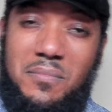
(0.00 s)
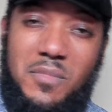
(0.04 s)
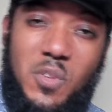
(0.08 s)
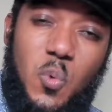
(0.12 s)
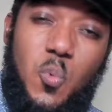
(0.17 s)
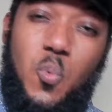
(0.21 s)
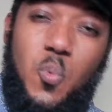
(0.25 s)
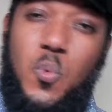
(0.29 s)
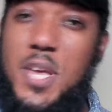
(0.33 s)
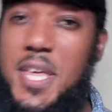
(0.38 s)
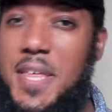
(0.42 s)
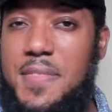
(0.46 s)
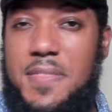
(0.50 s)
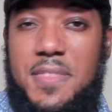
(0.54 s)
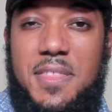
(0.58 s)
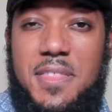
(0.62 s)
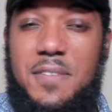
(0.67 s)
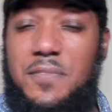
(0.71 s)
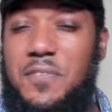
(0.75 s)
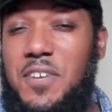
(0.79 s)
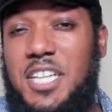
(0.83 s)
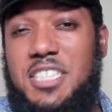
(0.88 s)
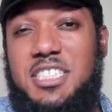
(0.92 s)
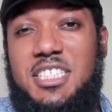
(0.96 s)
with the
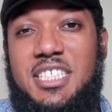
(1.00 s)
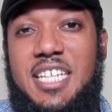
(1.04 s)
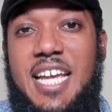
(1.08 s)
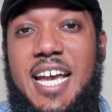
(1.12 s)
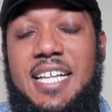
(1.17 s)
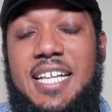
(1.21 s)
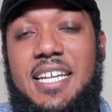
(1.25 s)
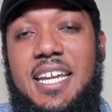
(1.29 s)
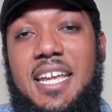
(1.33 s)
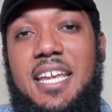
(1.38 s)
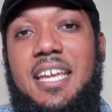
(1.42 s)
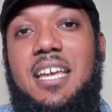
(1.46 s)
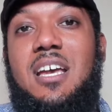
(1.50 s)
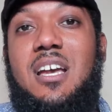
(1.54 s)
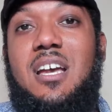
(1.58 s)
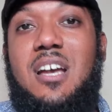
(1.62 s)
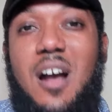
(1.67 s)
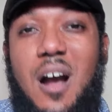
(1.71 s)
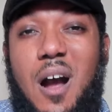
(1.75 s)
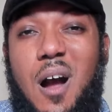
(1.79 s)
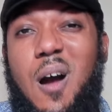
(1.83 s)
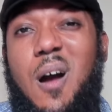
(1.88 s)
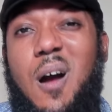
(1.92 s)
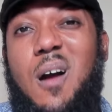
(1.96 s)
functionality
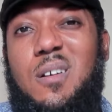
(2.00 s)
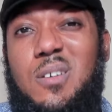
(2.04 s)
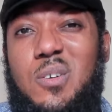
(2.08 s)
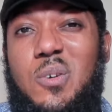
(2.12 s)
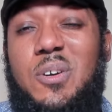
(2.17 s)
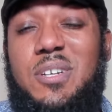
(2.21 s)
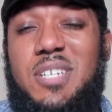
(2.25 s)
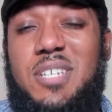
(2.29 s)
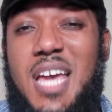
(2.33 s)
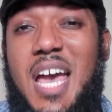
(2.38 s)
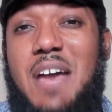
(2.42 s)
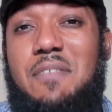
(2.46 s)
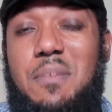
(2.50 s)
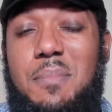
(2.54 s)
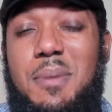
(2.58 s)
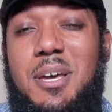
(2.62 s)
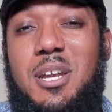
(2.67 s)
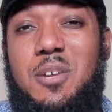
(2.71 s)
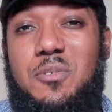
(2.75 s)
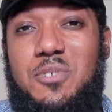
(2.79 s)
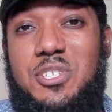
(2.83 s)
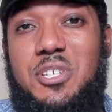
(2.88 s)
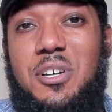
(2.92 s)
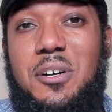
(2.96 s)
are going to have a
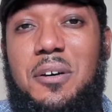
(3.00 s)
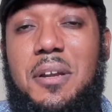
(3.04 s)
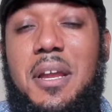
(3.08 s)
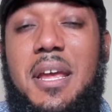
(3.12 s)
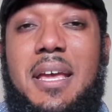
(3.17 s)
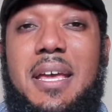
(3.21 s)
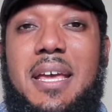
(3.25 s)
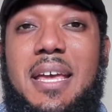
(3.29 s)
better result.